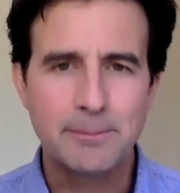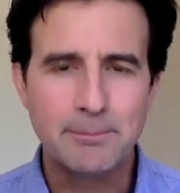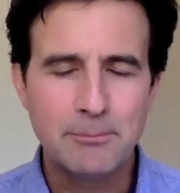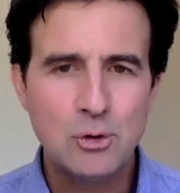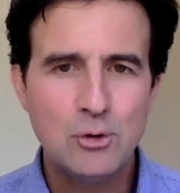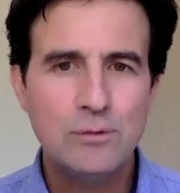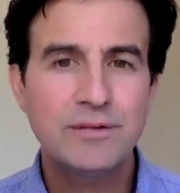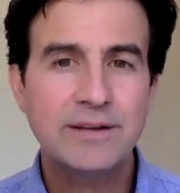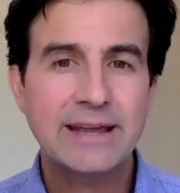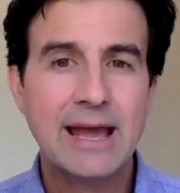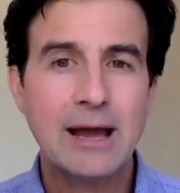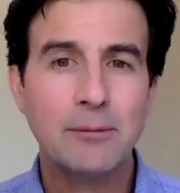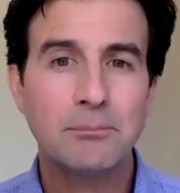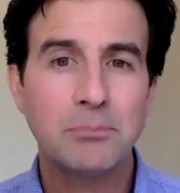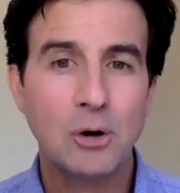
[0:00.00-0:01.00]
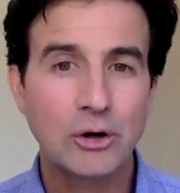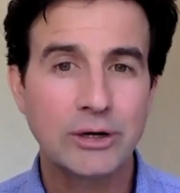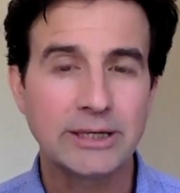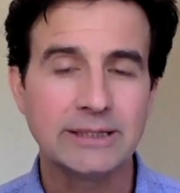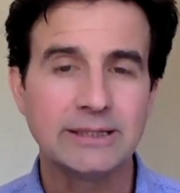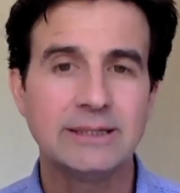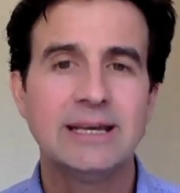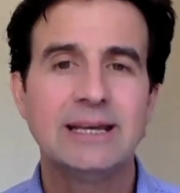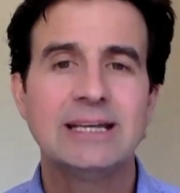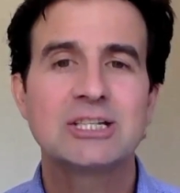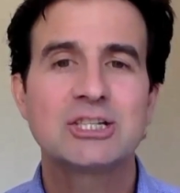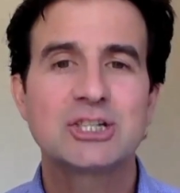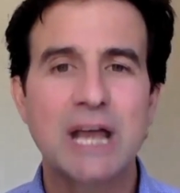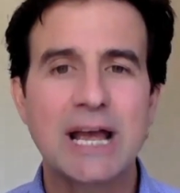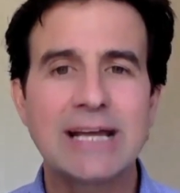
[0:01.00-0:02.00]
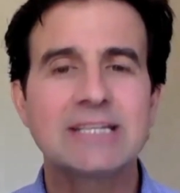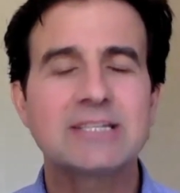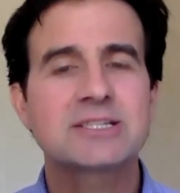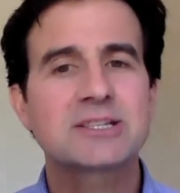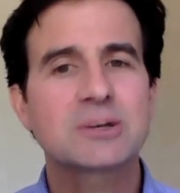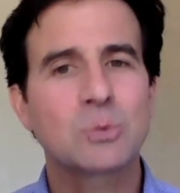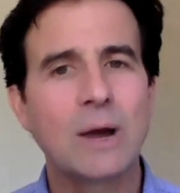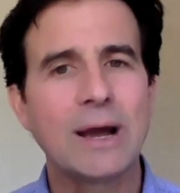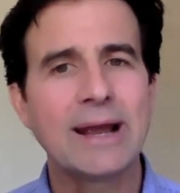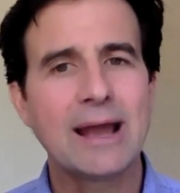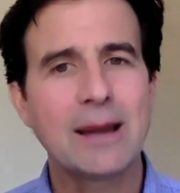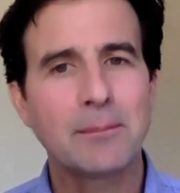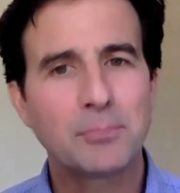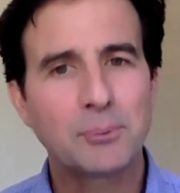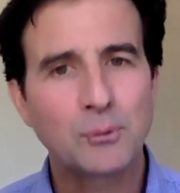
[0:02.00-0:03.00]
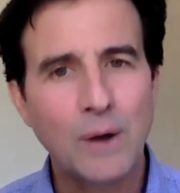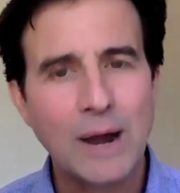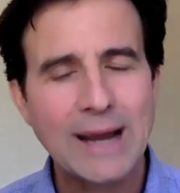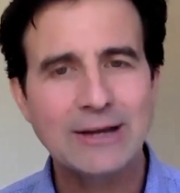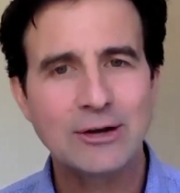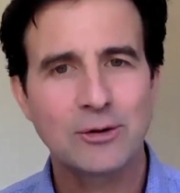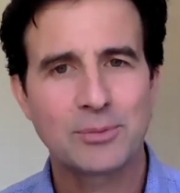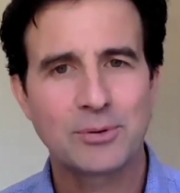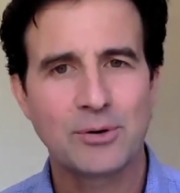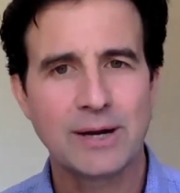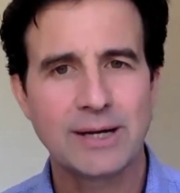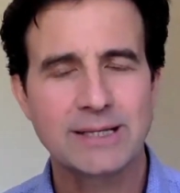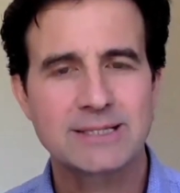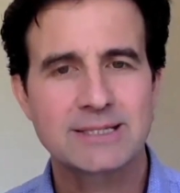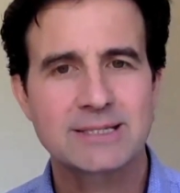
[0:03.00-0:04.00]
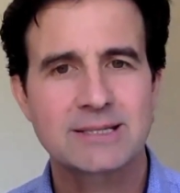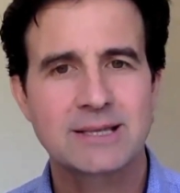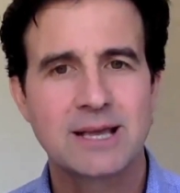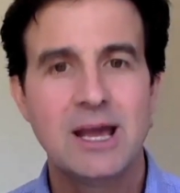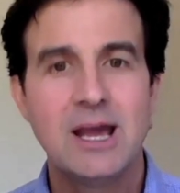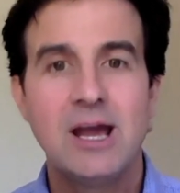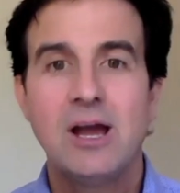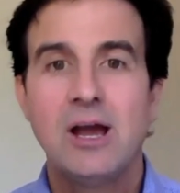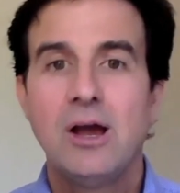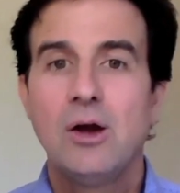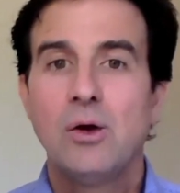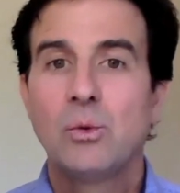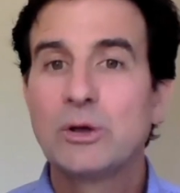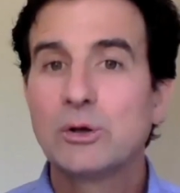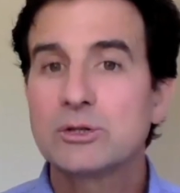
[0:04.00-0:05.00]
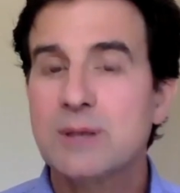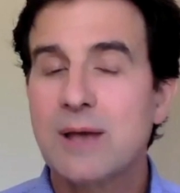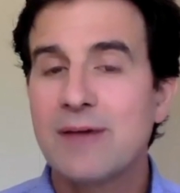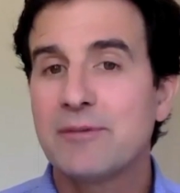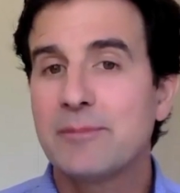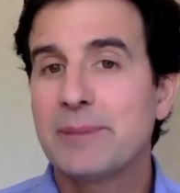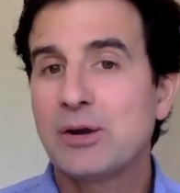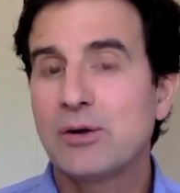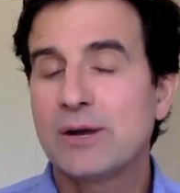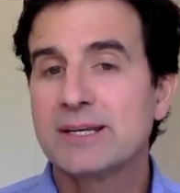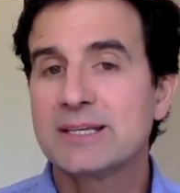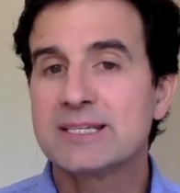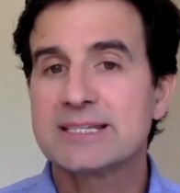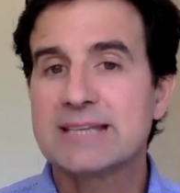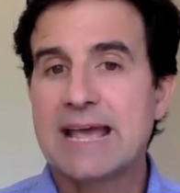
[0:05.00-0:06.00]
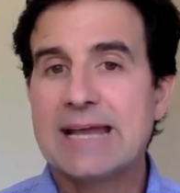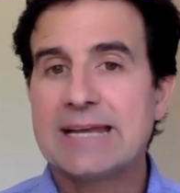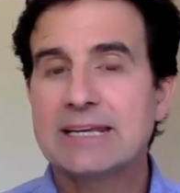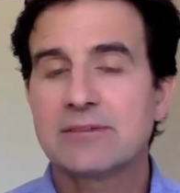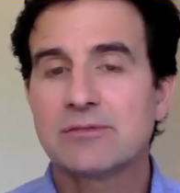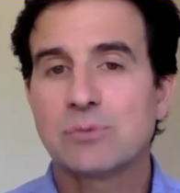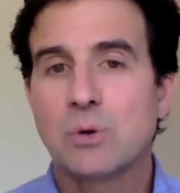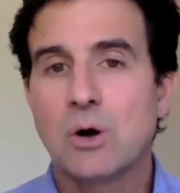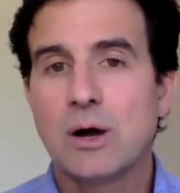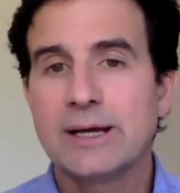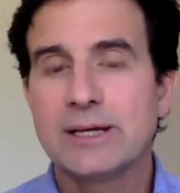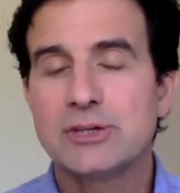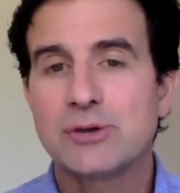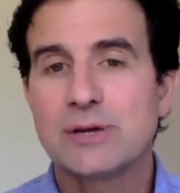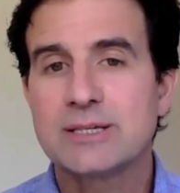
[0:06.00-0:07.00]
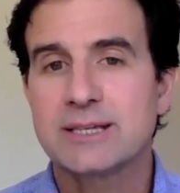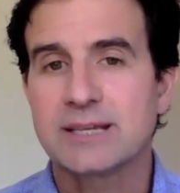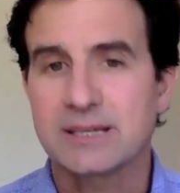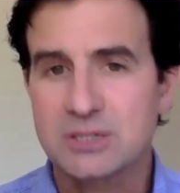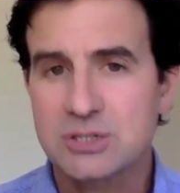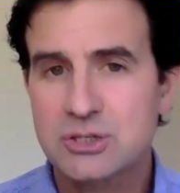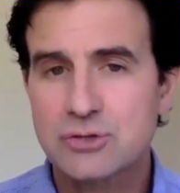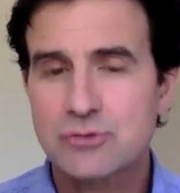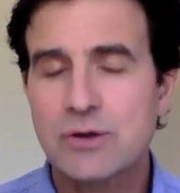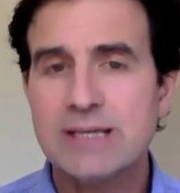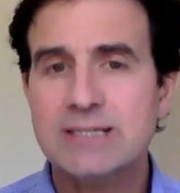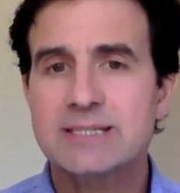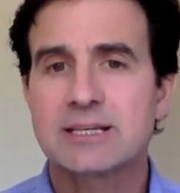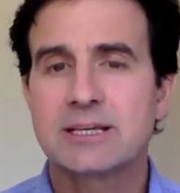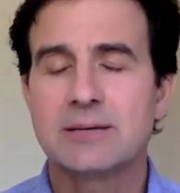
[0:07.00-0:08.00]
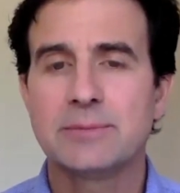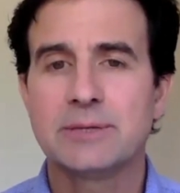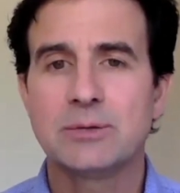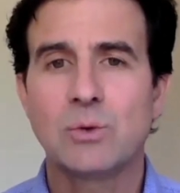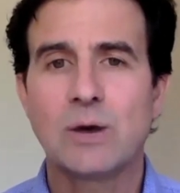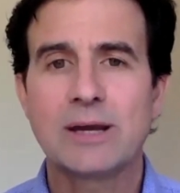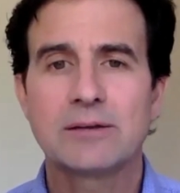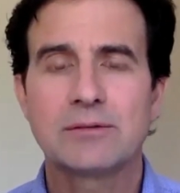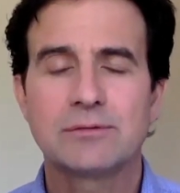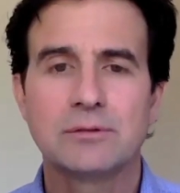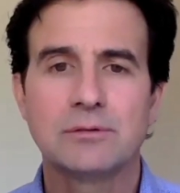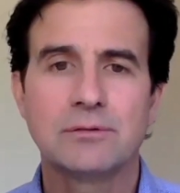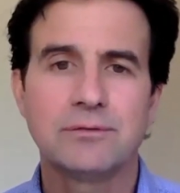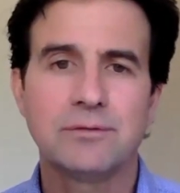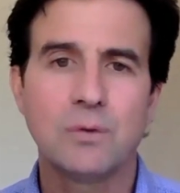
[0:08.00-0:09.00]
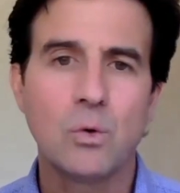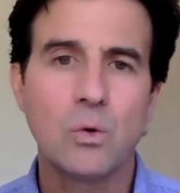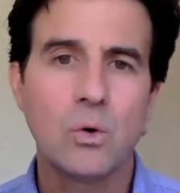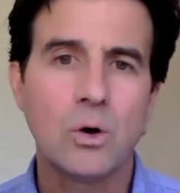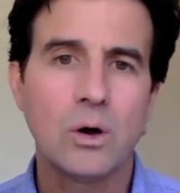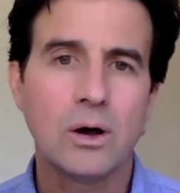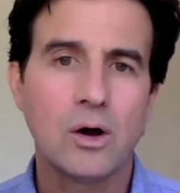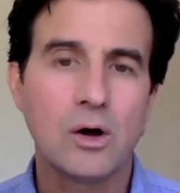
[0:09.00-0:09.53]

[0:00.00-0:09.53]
moving our body changes the way our brain operates. We also have a better understanding of why addressing stress can be wonderful for